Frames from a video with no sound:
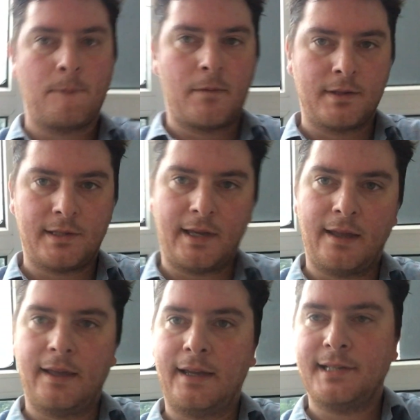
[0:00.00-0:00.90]
So yeah,
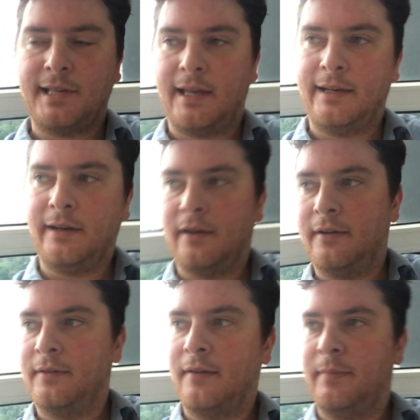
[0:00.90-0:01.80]
like I said, you know,
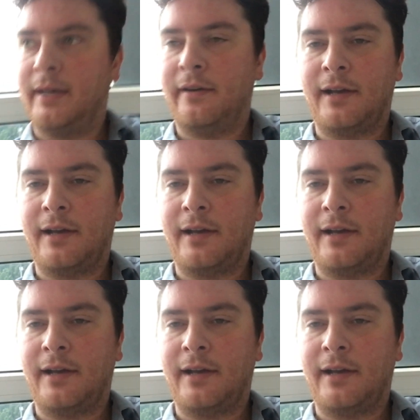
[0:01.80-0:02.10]
I've been here a